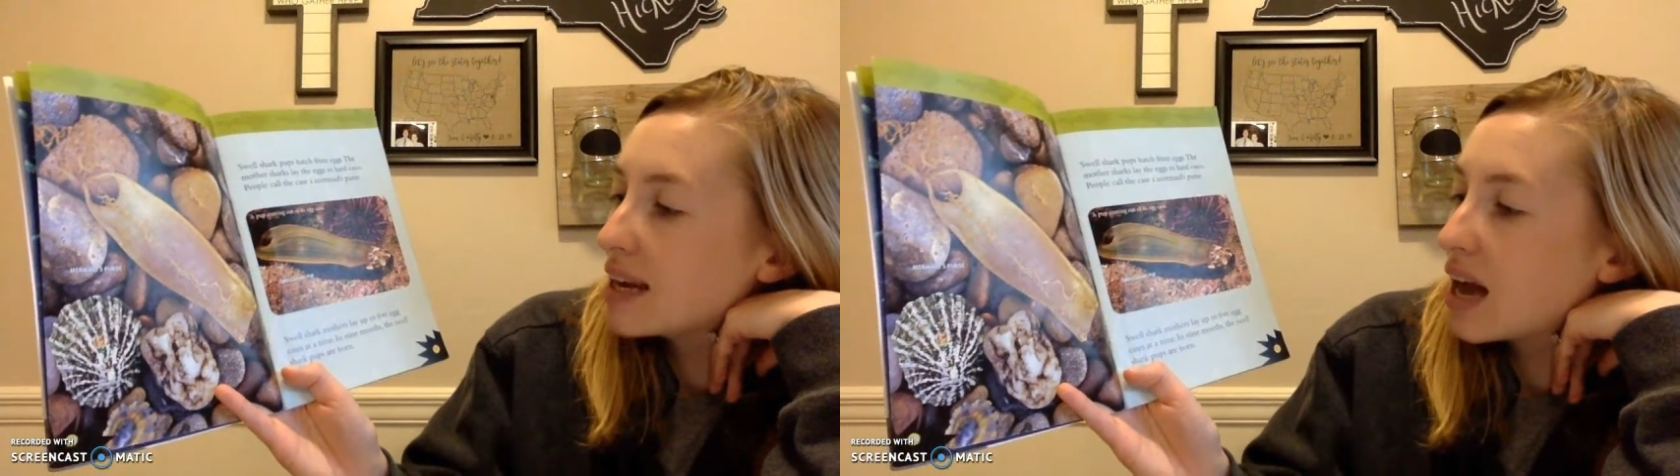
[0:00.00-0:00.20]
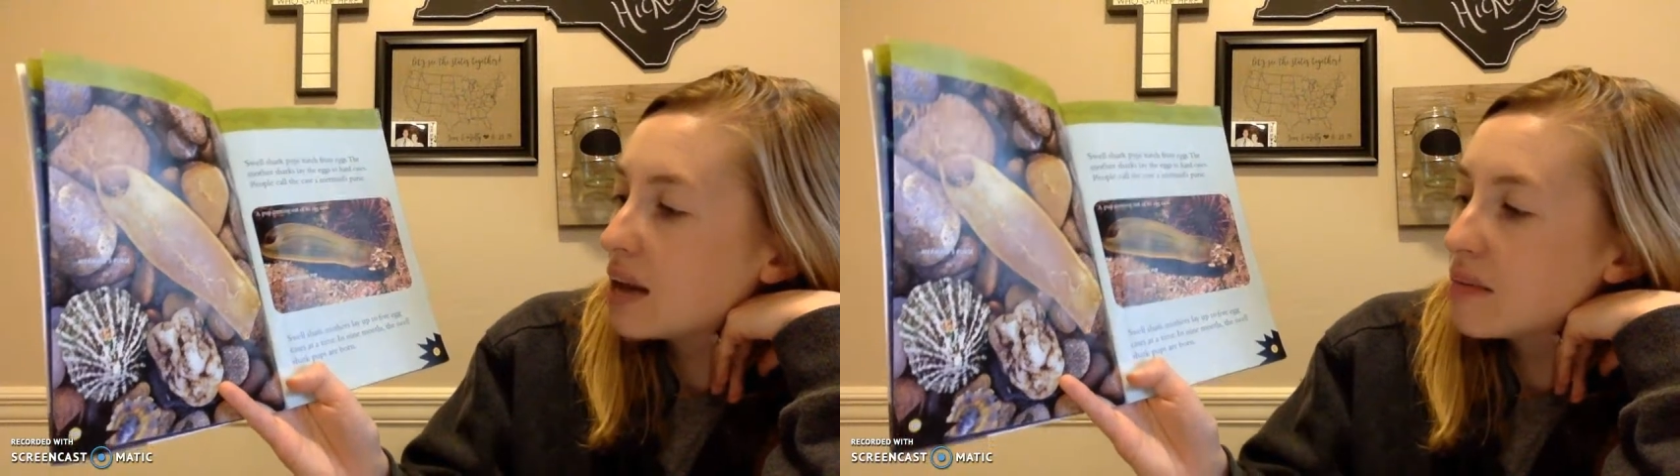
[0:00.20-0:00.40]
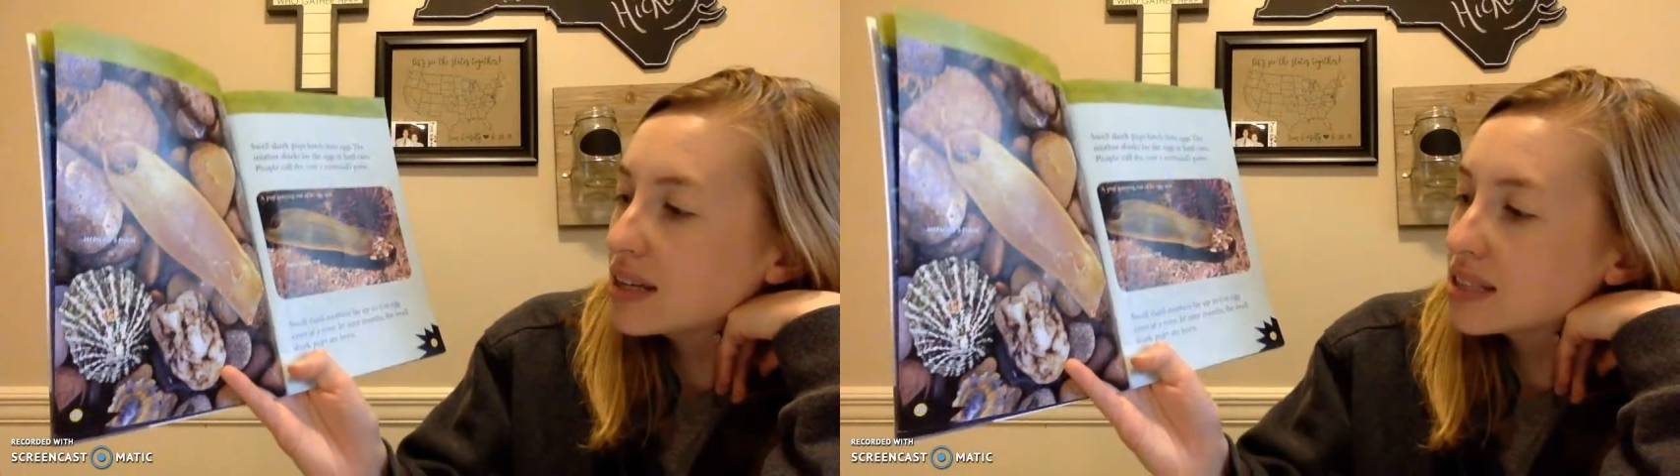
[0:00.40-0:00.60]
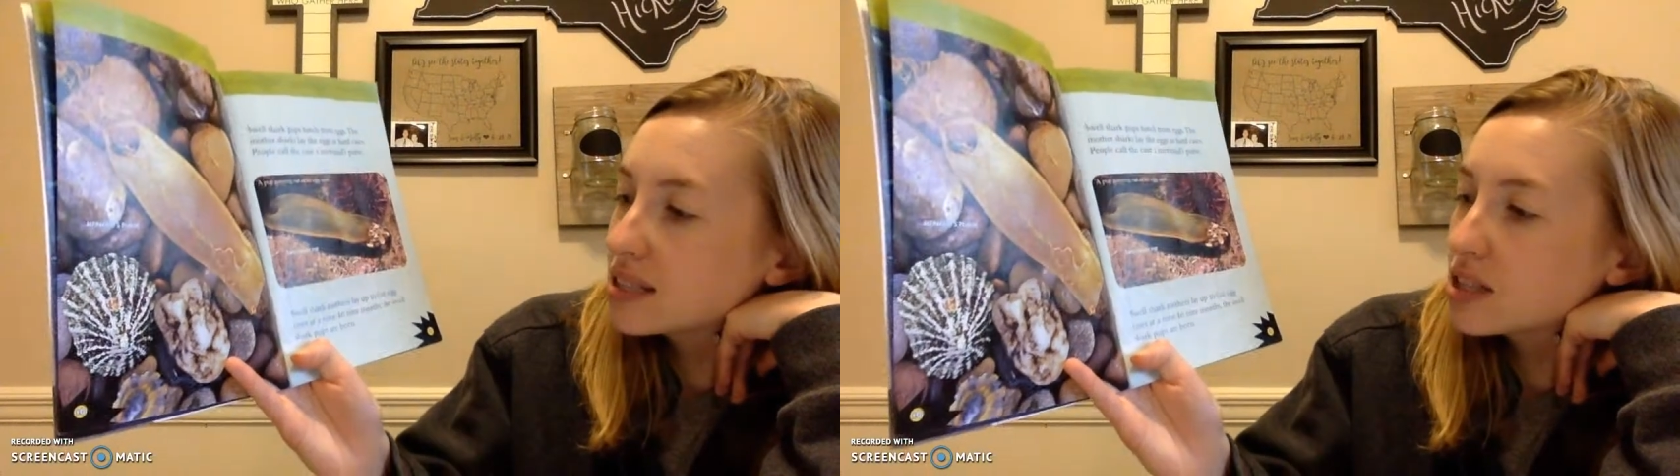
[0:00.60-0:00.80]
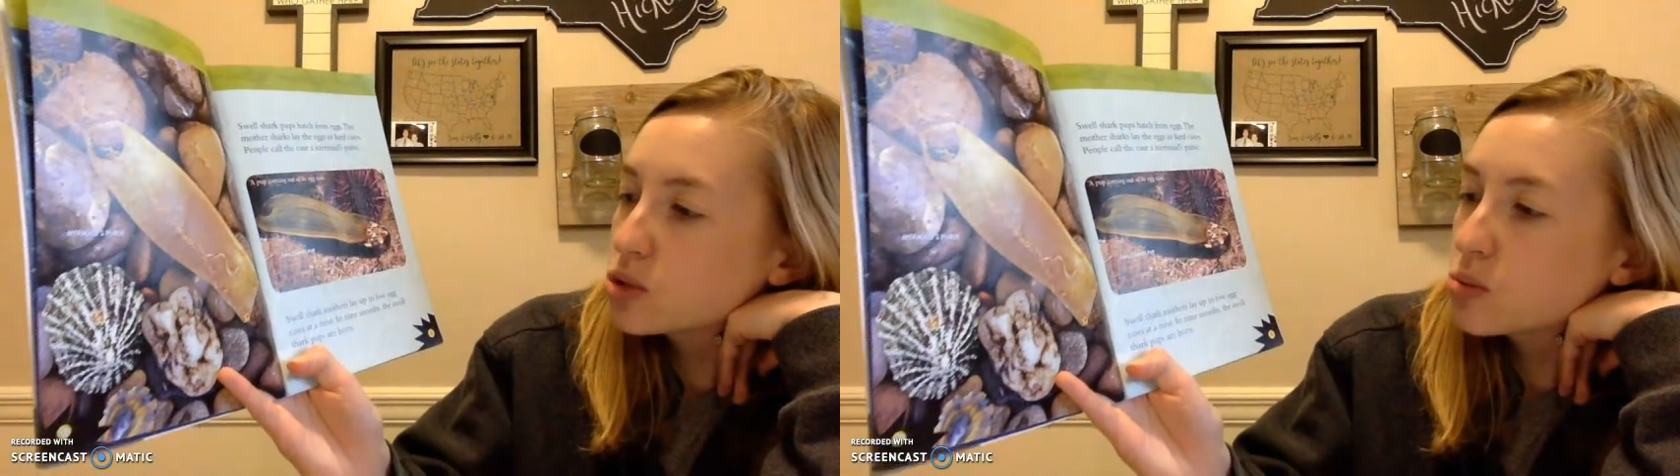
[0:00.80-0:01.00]
In 9
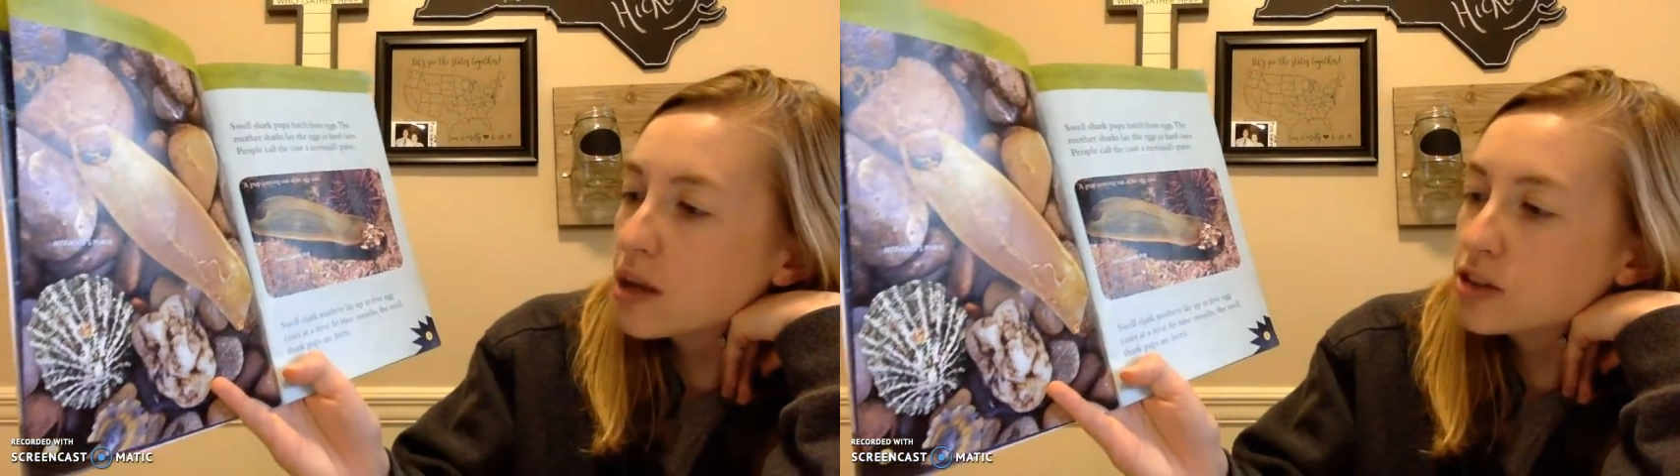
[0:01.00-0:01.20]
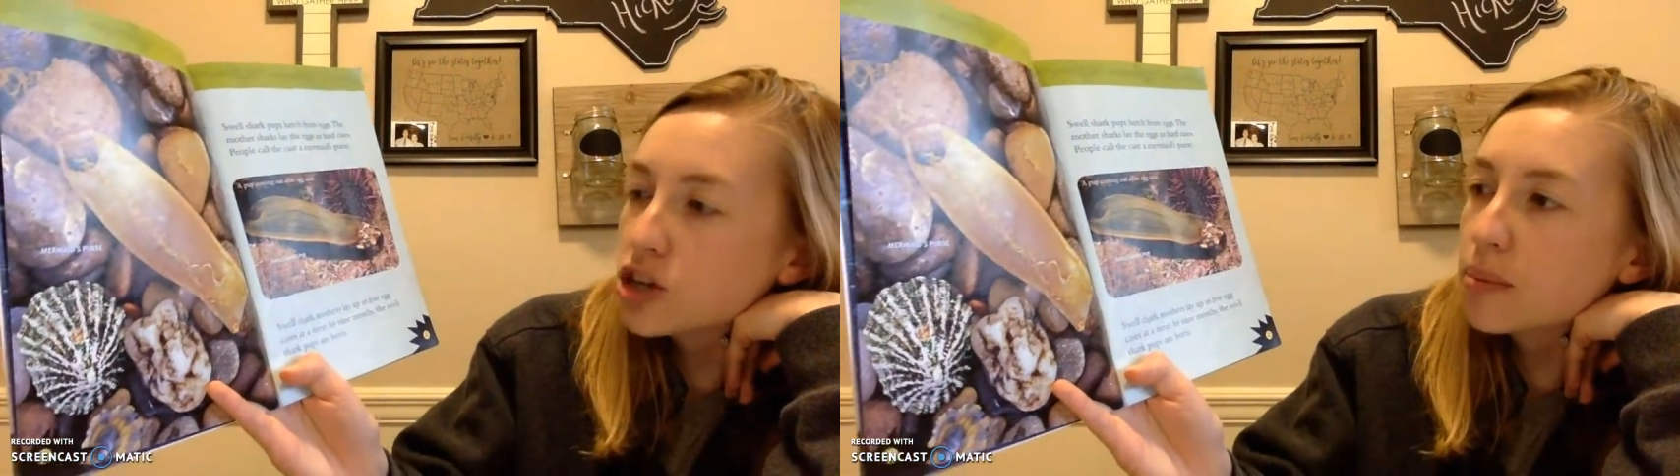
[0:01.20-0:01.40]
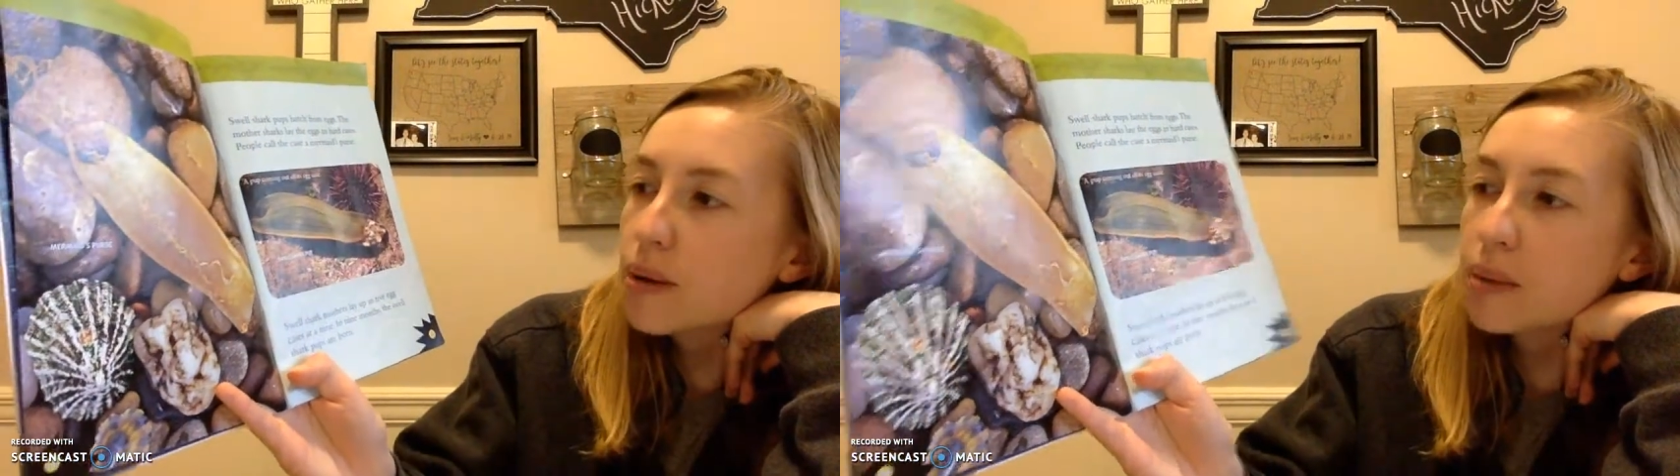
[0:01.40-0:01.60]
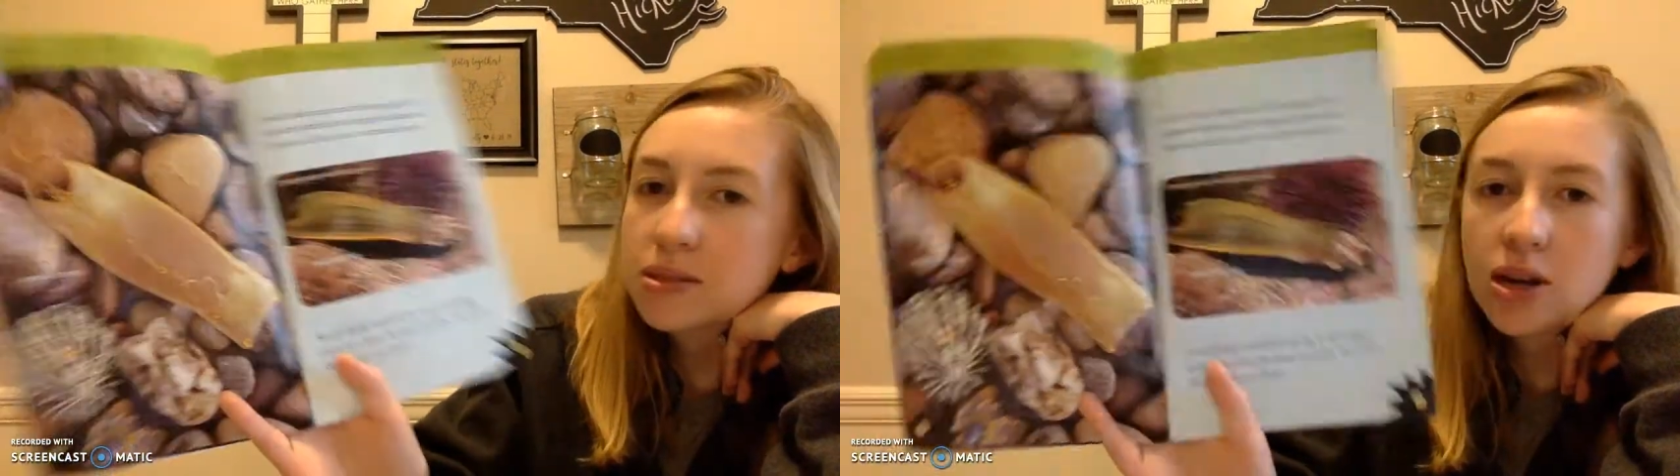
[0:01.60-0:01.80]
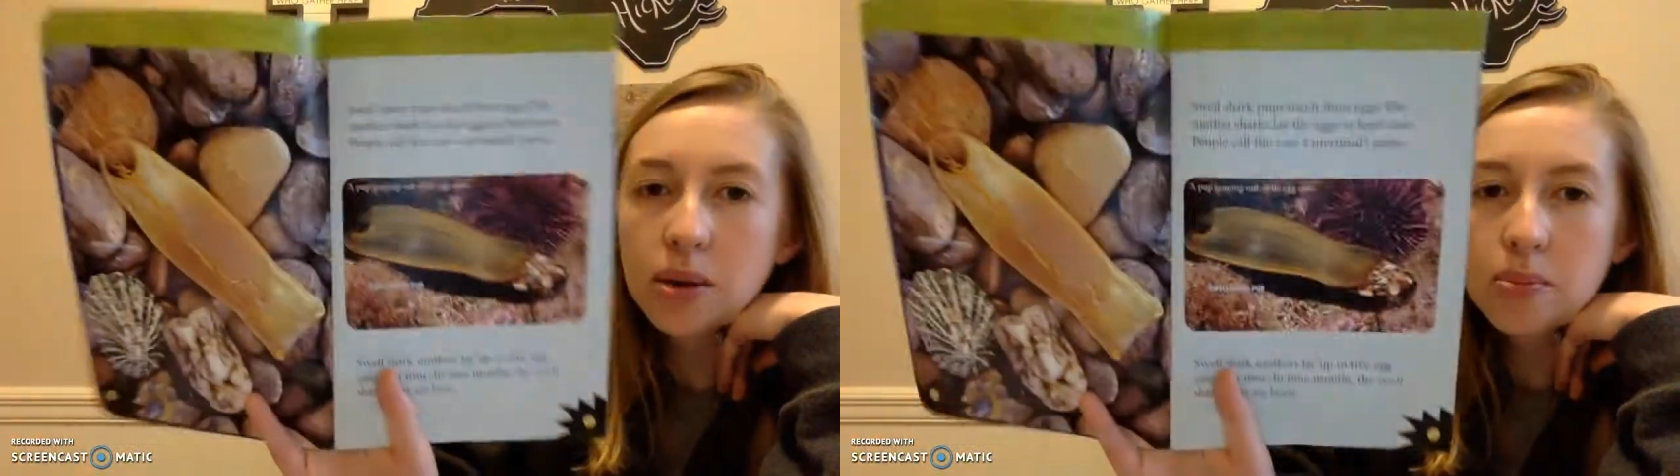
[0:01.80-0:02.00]
months, the swell shark
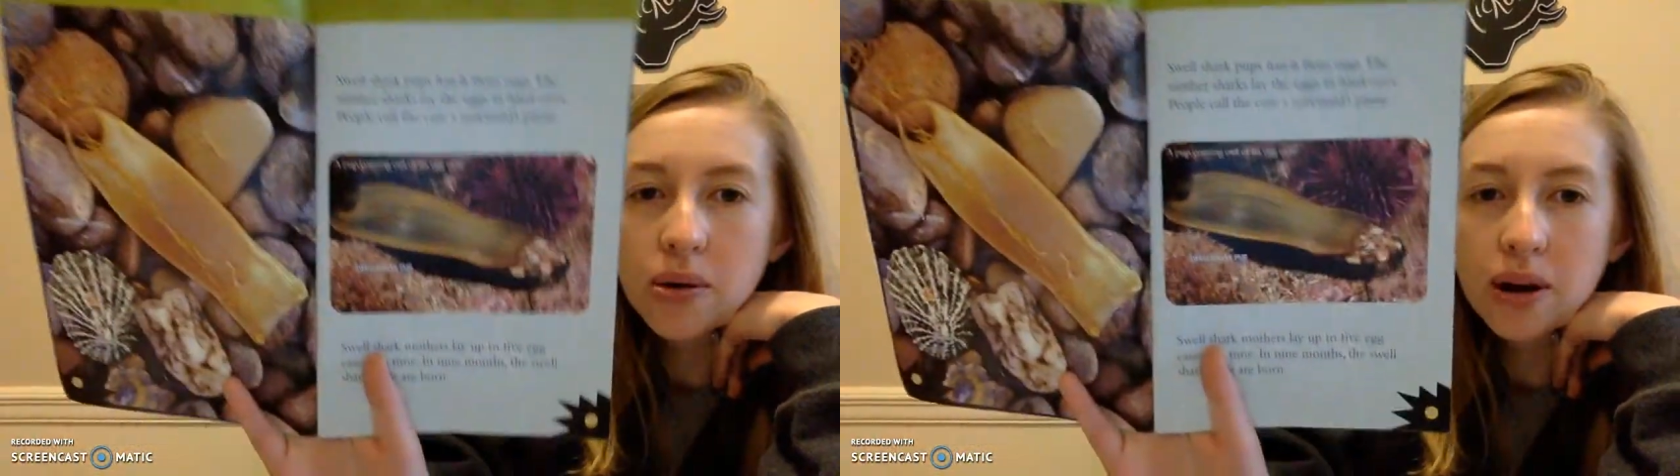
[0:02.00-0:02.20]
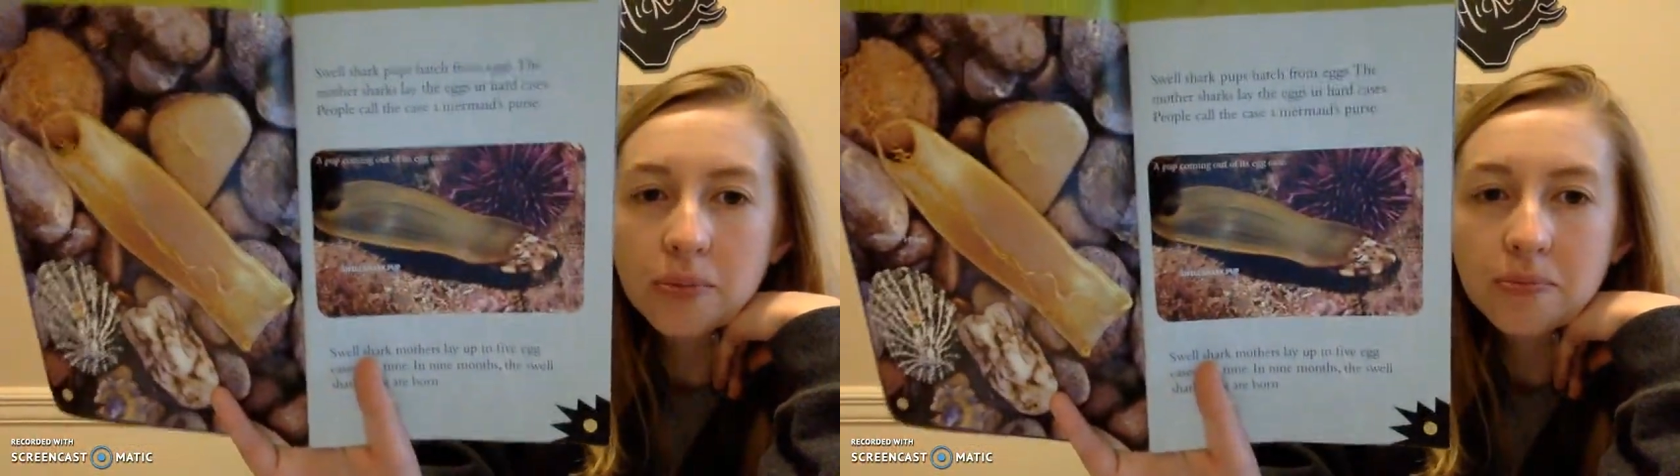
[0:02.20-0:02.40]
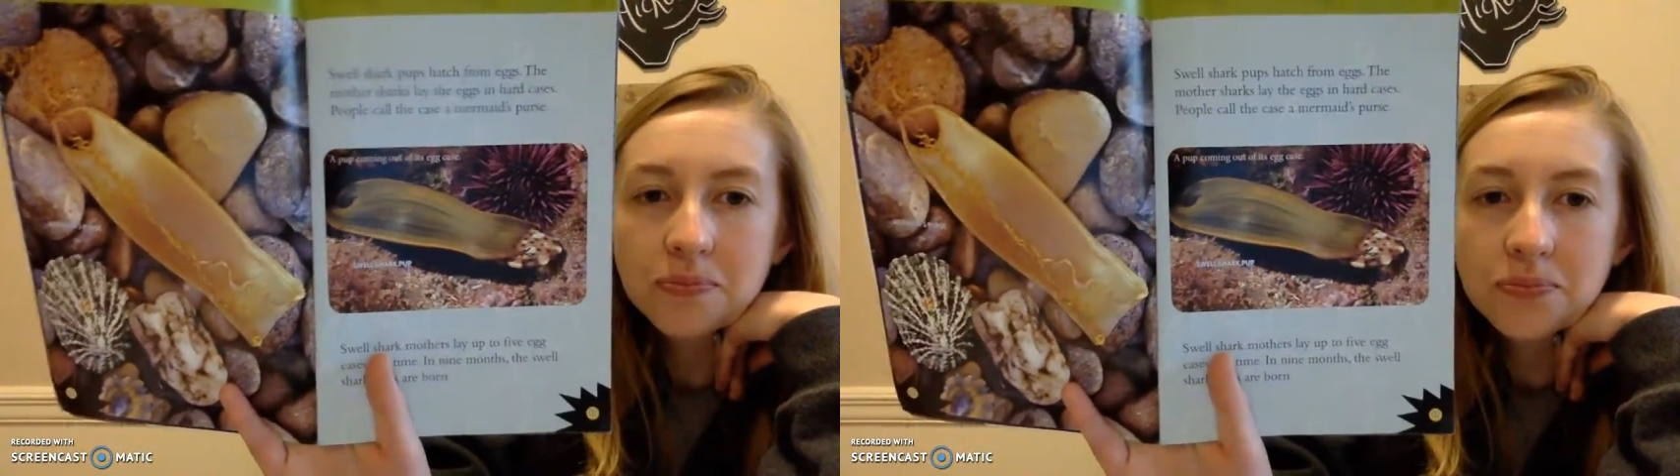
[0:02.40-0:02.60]
pups are born.